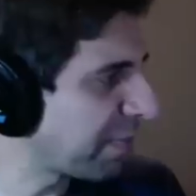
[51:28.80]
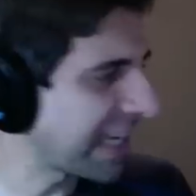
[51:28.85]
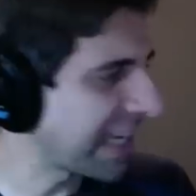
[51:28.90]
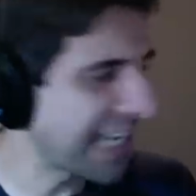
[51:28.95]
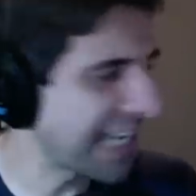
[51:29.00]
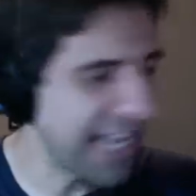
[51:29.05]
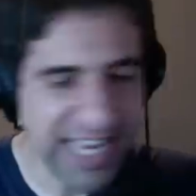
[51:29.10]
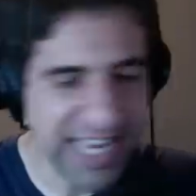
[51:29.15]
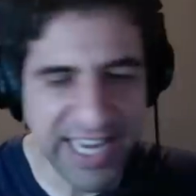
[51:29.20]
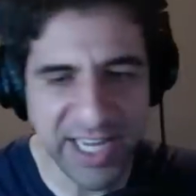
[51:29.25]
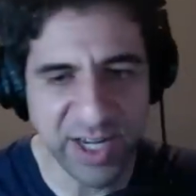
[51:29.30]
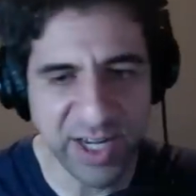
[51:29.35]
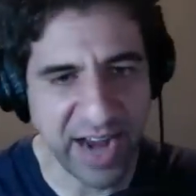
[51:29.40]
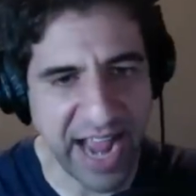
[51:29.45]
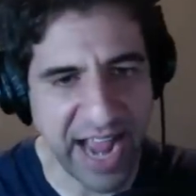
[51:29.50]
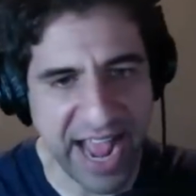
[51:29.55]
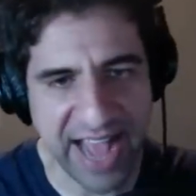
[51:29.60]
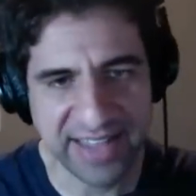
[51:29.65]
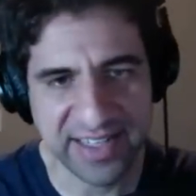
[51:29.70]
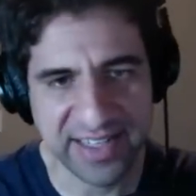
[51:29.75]
kicking your
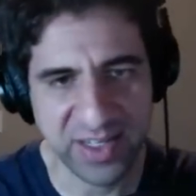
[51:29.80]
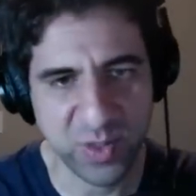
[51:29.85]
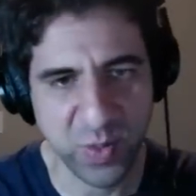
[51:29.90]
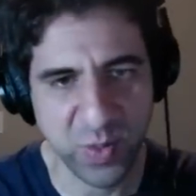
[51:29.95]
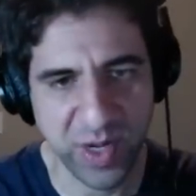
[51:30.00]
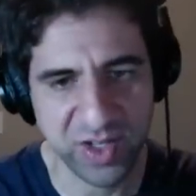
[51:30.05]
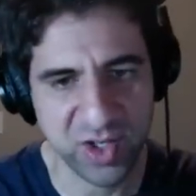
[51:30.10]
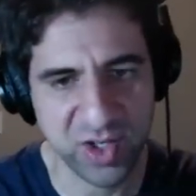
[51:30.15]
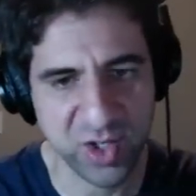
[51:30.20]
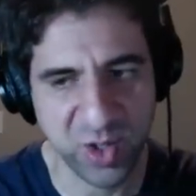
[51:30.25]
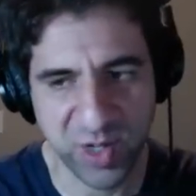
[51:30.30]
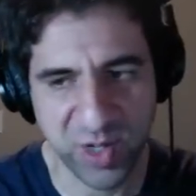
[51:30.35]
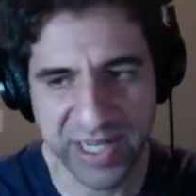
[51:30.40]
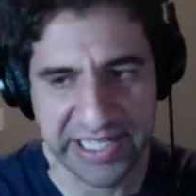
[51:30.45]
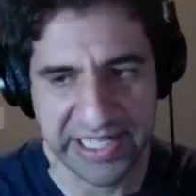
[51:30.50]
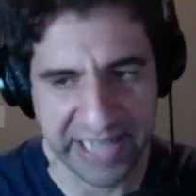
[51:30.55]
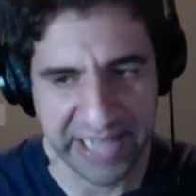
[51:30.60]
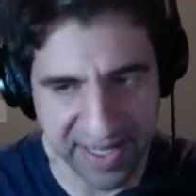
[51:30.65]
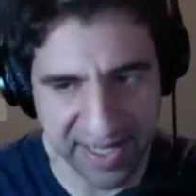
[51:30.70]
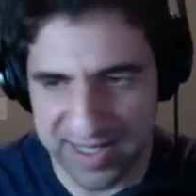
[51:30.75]
ass is what a story
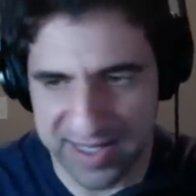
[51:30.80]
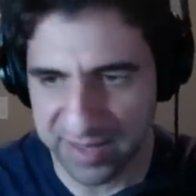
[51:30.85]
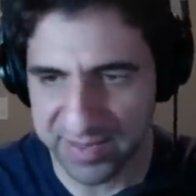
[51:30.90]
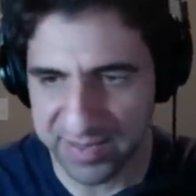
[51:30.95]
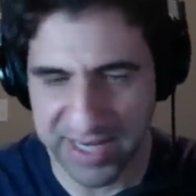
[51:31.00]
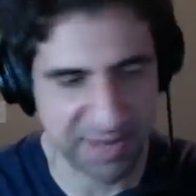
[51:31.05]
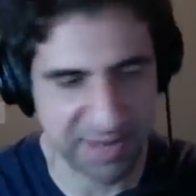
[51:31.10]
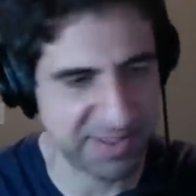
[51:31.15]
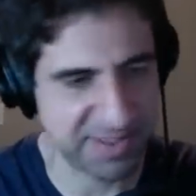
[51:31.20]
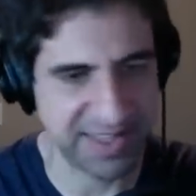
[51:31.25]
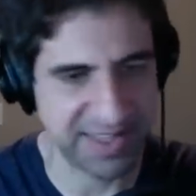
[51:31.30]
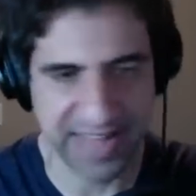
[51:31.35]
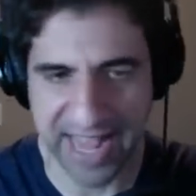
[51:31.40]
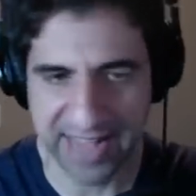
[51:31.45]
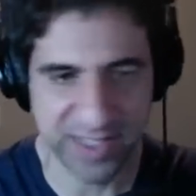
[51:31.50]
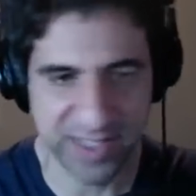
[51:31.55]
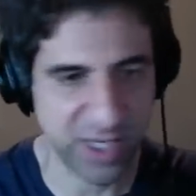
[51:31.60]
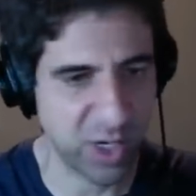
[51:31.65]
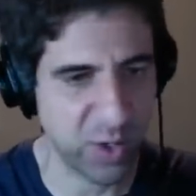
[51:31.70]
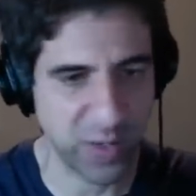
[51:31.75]
does sometimes, and
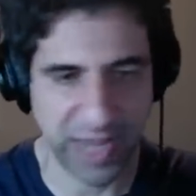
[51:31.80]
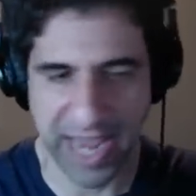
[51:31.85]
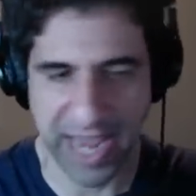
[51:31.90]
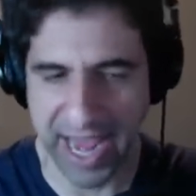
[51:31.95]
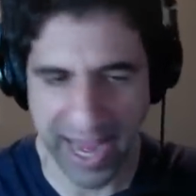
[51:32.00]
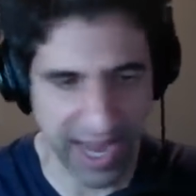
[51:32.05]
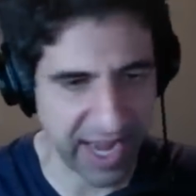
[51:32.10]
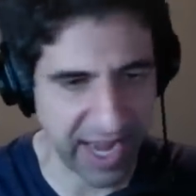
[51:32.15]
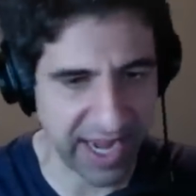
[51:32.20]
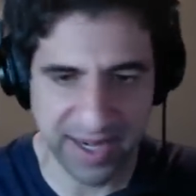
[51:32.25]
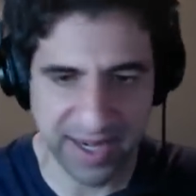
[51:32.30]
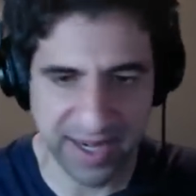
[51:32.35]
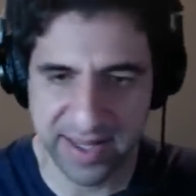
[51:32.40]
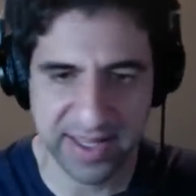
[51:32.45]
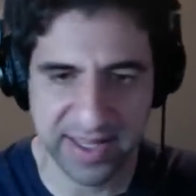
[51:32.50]
that's okay.